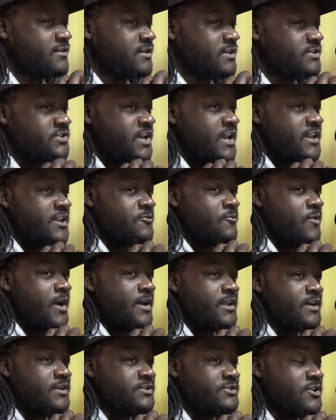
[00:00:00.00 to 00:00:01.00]
the JD
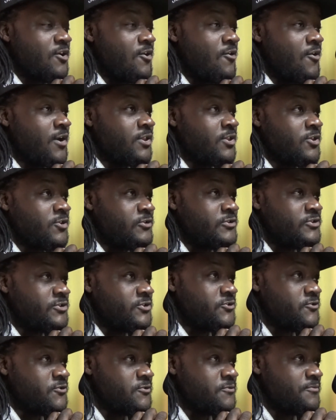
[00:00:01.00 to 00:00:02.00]
Whitehead Show on
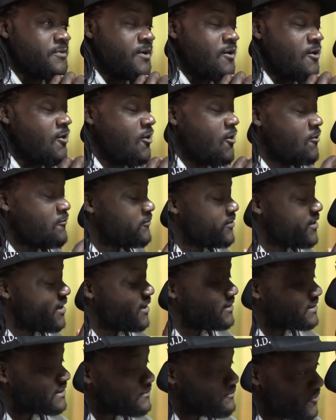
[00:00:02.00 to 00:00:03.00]
YouTube, hopefully in
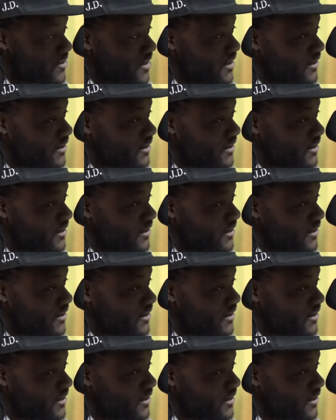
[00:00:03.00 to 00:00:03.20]
the spring.